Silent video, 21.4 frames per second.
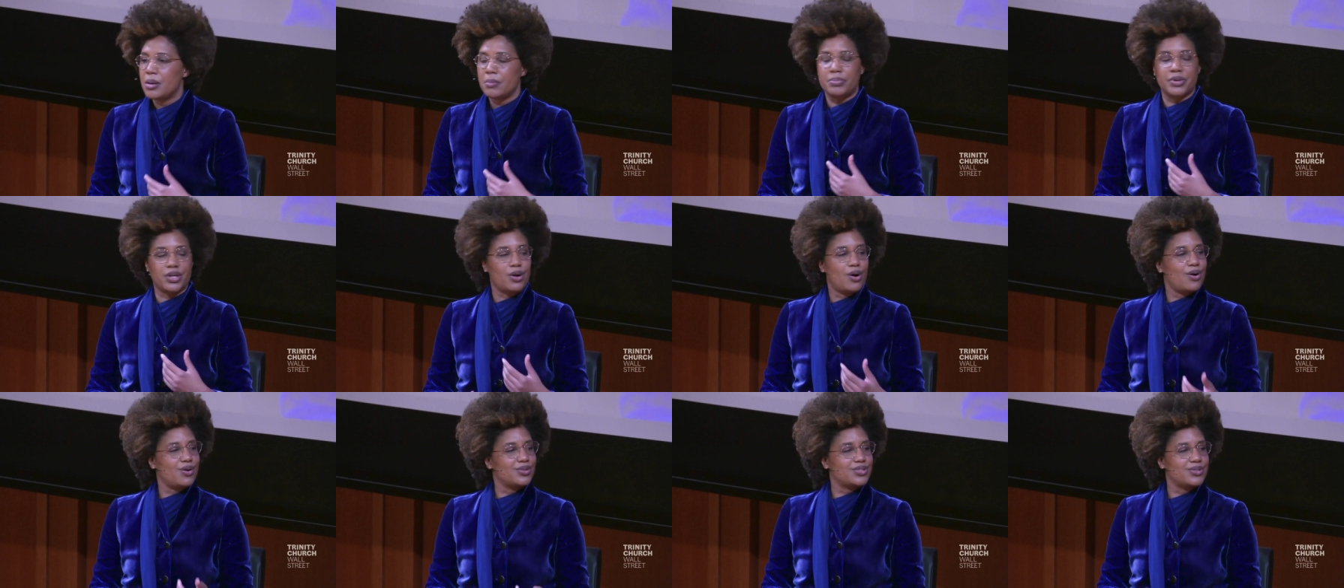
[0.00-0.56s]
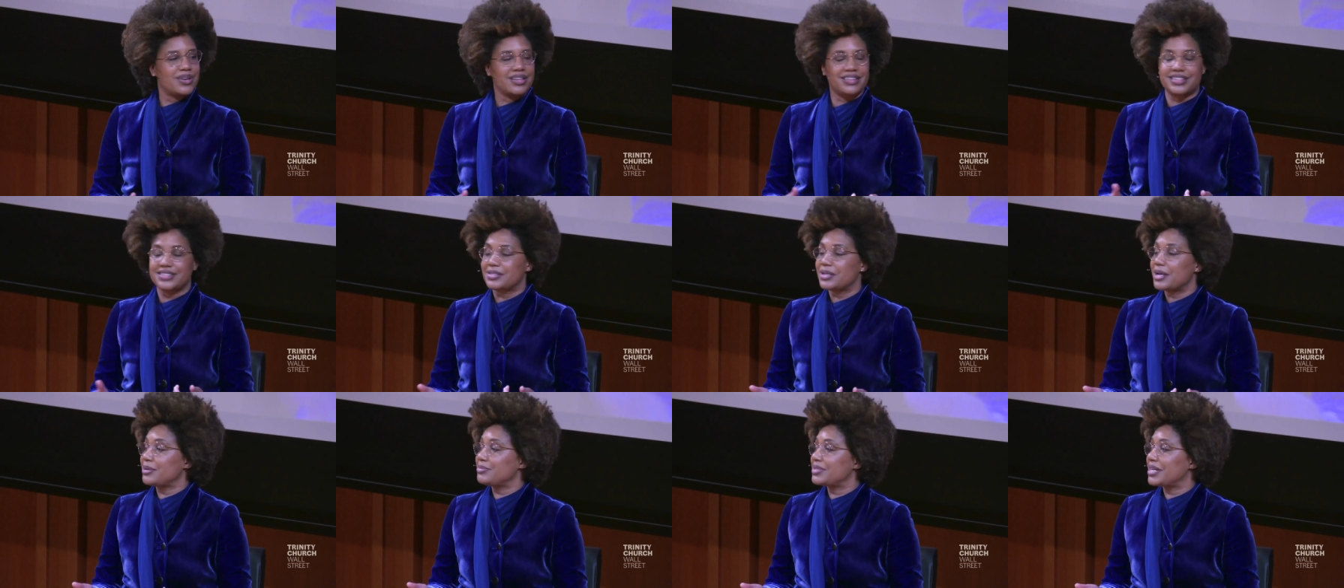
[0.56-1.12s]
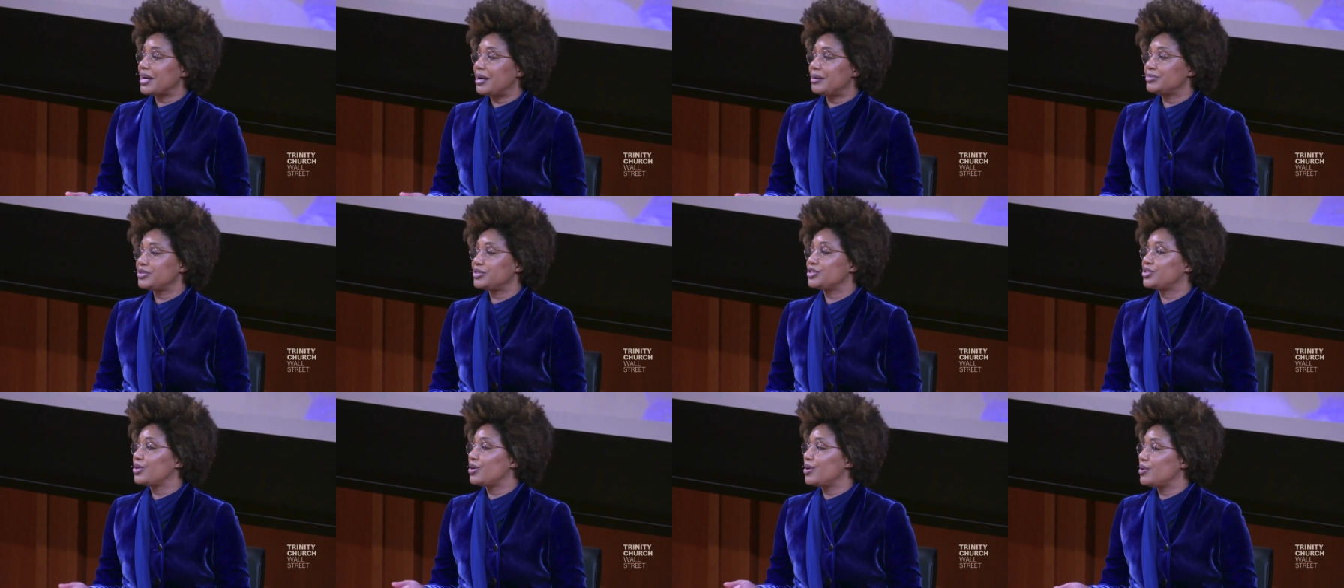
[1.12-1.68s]
but also at the same time
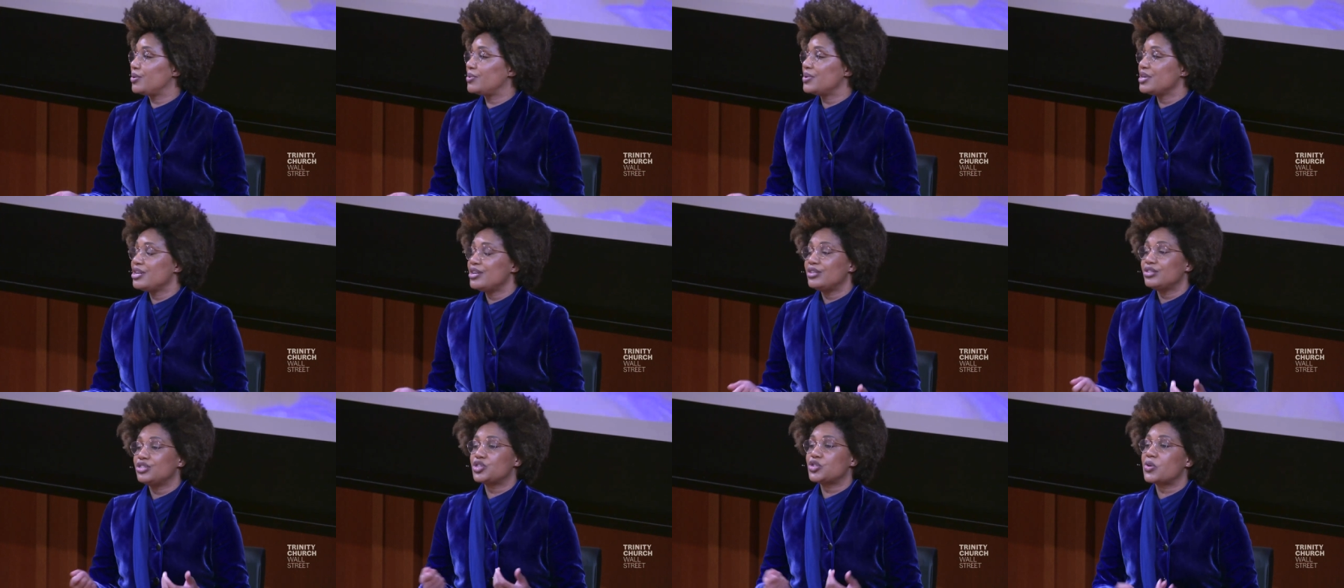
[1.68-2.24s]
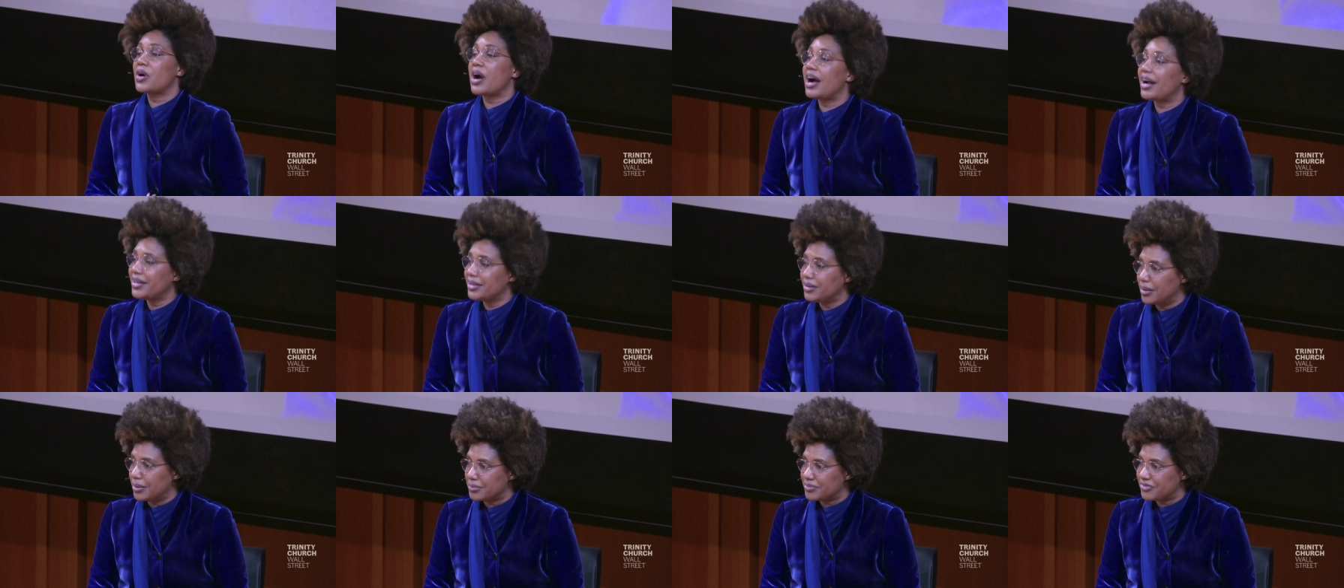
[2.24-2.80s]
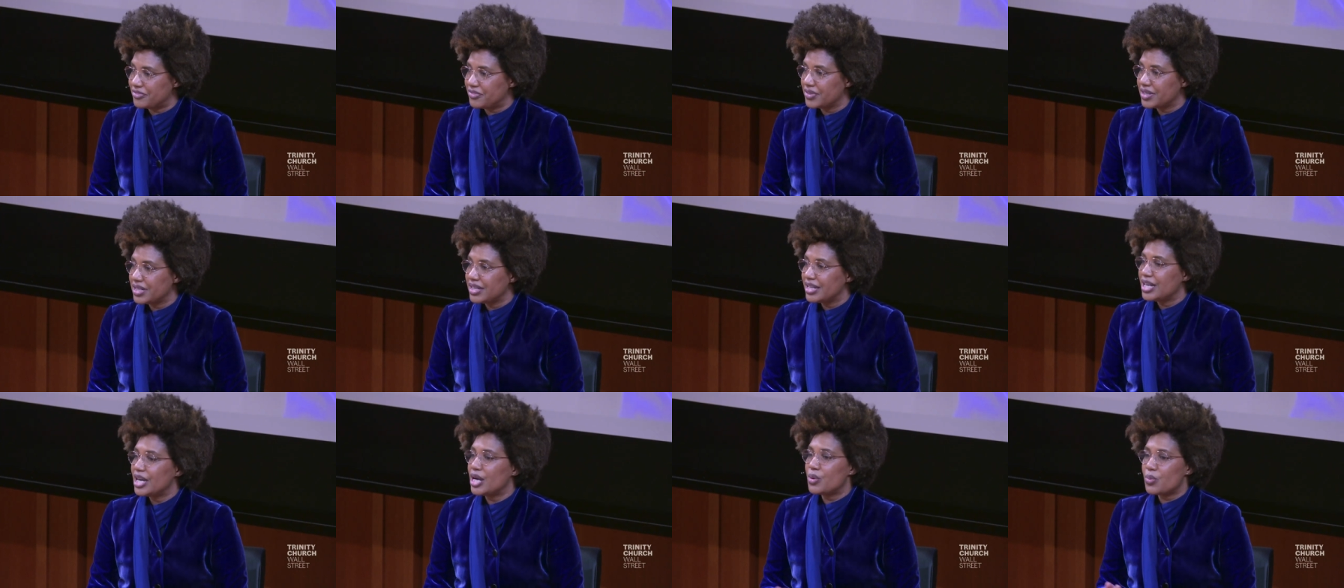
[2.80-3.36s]
show triumph
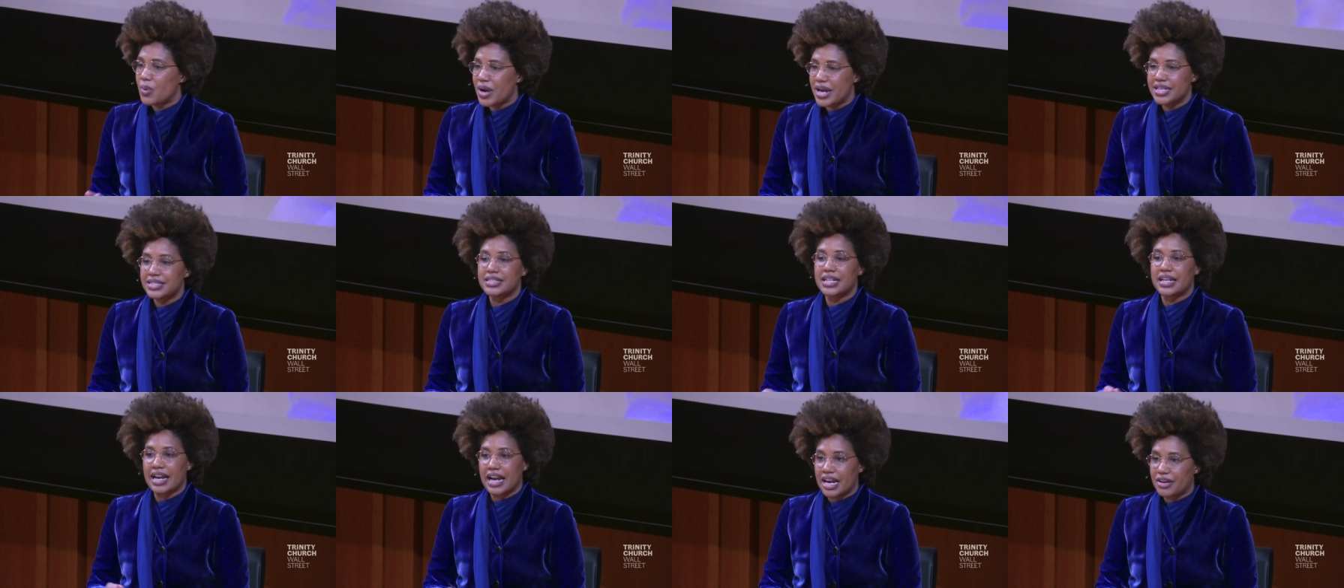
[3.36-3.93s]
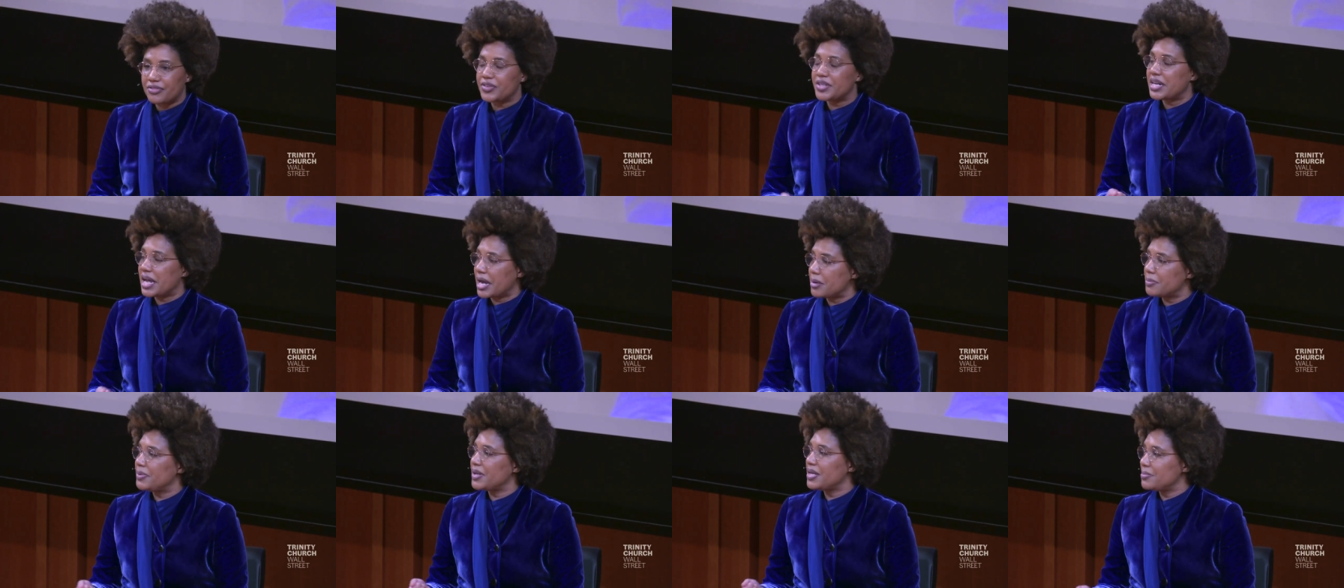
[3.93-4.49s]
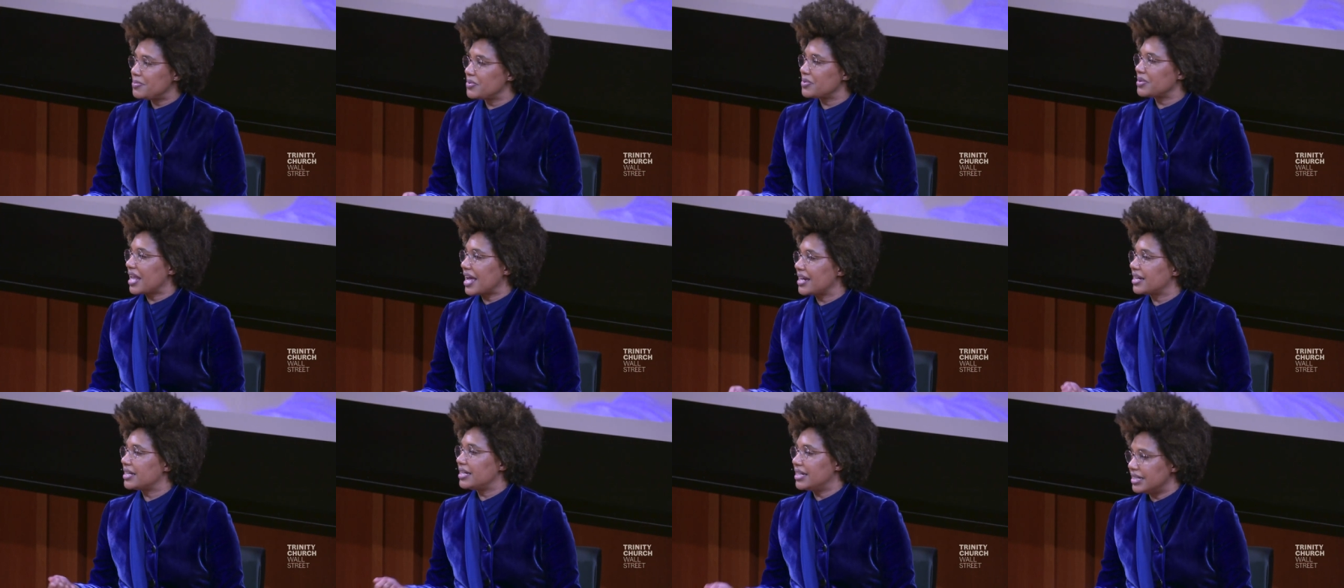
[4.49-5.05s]
in ways that everyday people
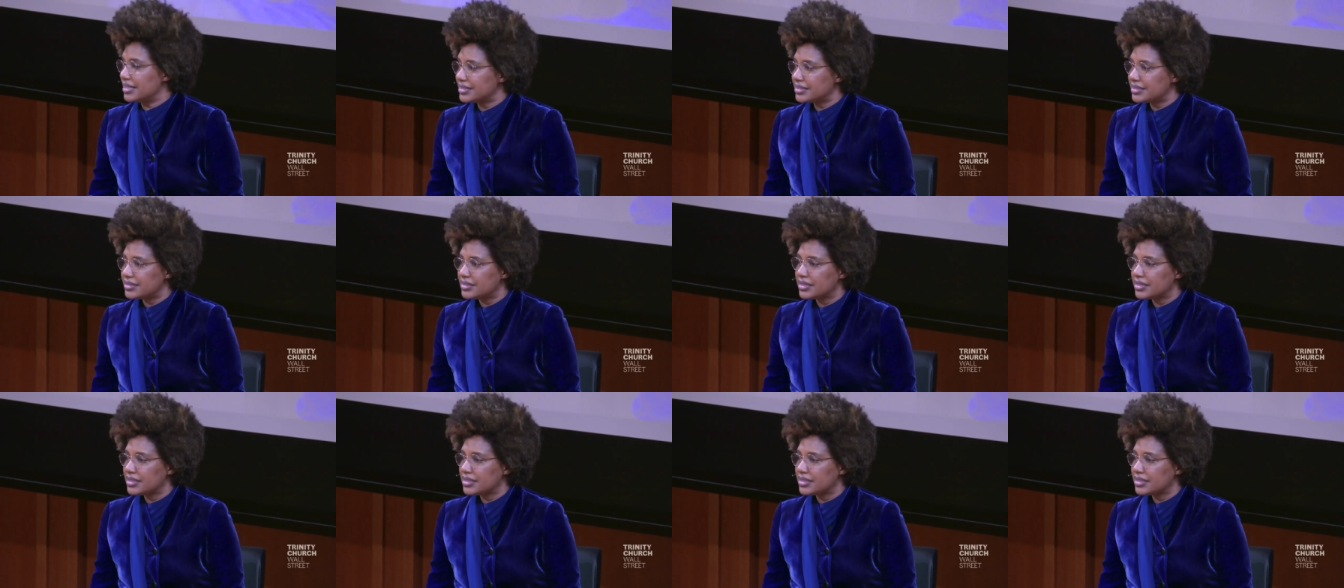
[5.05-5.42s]
like us,